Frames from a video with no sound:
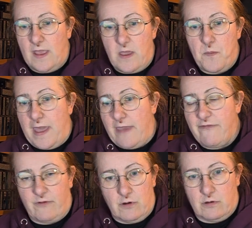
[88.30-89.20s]
where you
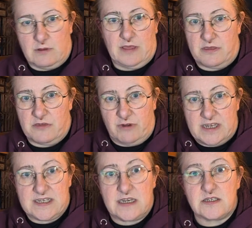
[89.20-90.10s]
pay for either
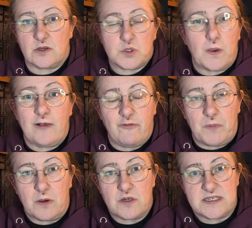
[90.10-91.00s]
3, 6 or
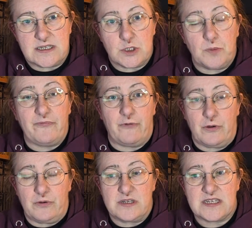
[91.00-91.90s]
12 boxes up
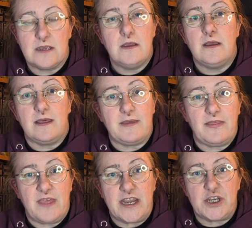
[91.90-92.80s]
front,
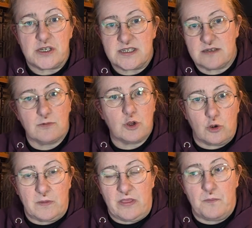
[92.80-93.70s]
and then they just
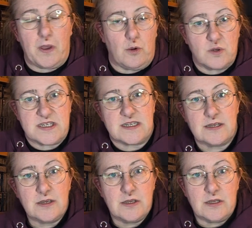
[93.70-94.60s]
come in the
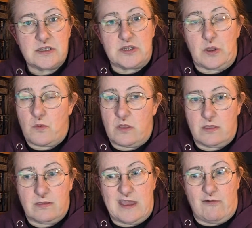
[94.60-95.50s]
post to you
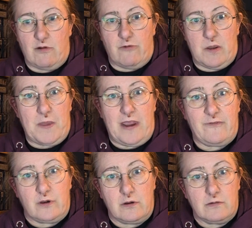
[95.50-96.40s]
and they're already
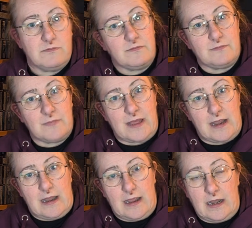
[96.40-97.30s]
paid for
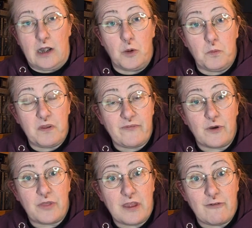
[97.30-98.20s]
in a lump
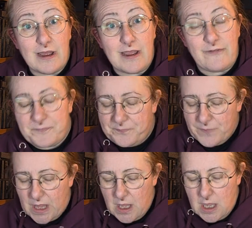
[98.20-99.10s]
before they arrive.
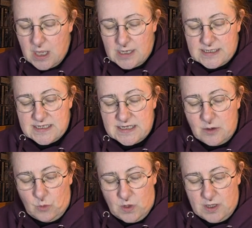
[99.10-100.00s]

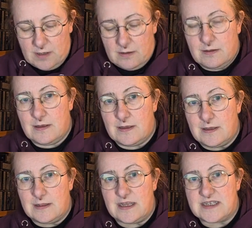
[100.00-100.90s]
So
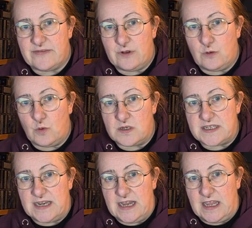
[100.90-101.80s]
let's have a look
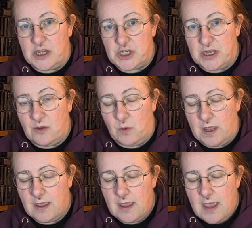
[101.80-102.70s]
what's in here, shall
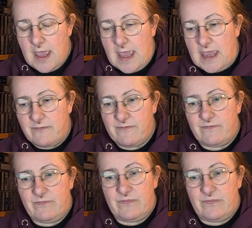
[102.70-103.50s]
we? It